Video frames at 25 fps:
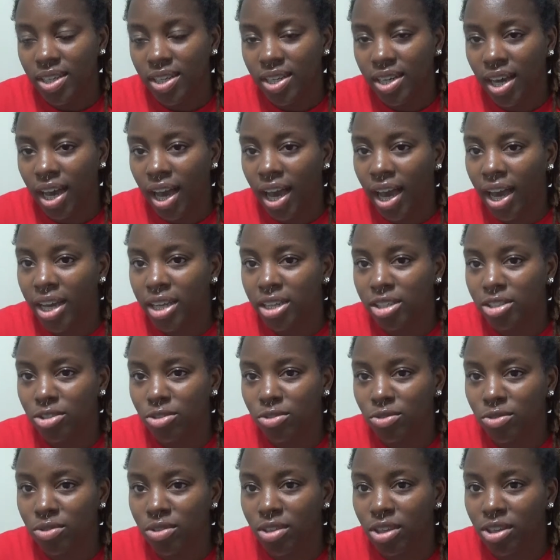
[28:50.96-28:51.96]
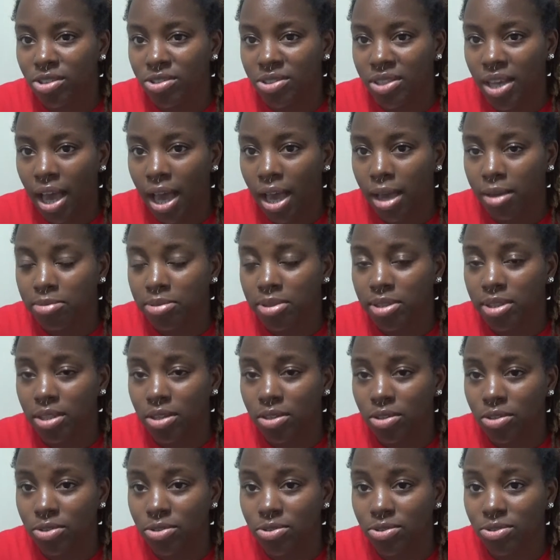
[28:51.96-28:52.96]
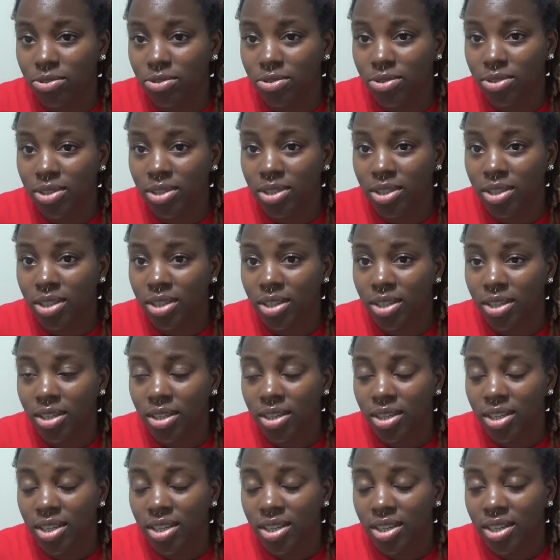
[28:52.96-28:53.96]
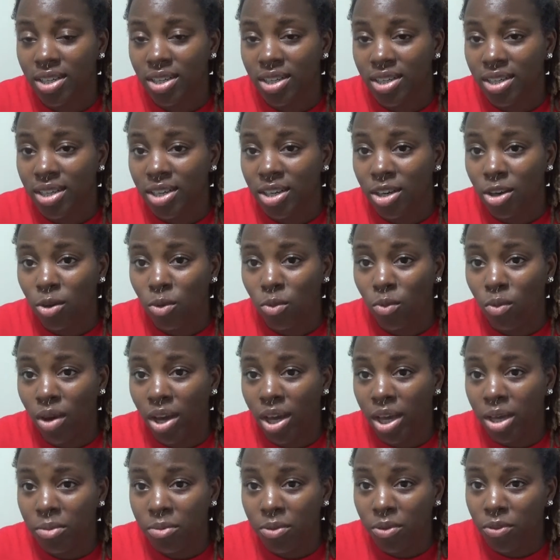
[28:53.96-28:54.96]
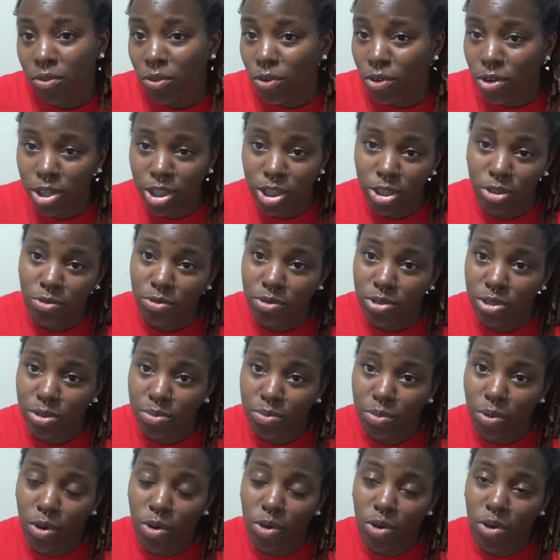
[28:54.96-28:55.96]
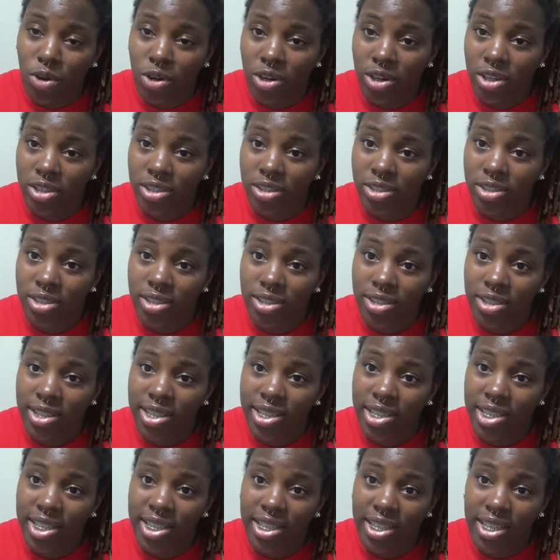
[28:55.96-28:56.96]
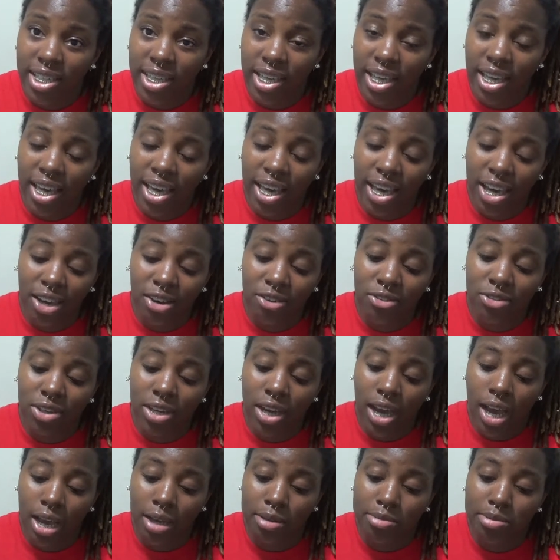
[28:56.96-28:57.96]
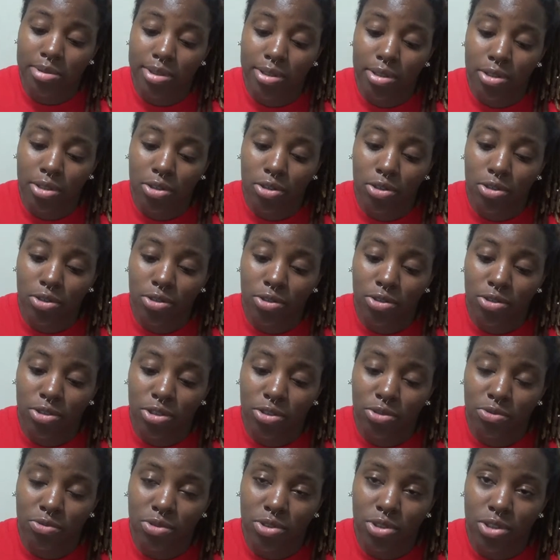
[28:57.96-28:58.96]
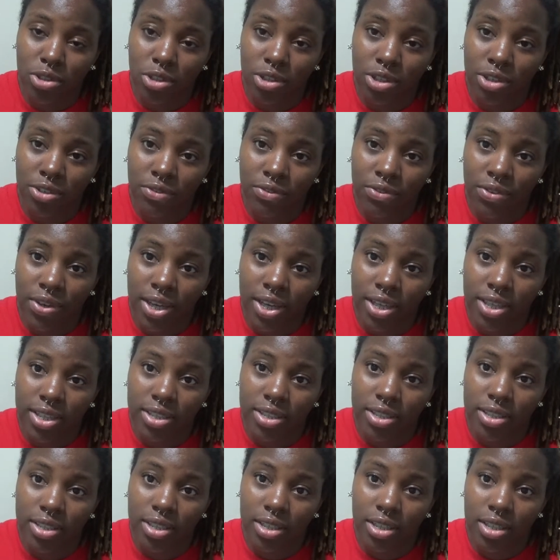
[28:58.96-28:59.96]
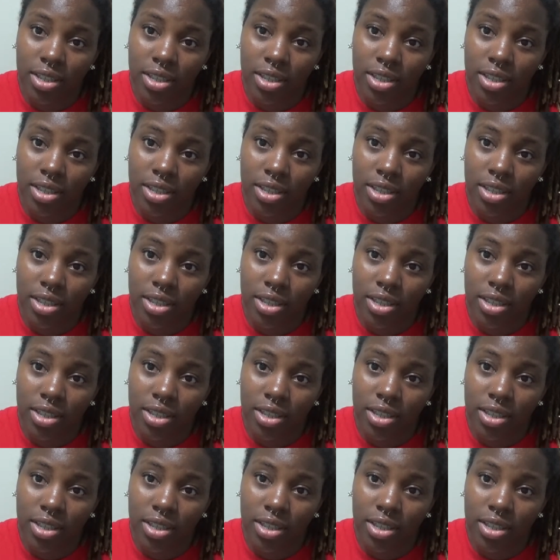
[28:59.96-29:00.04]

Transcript: God knew those obstacles way before you was born every obstacle you was gonna face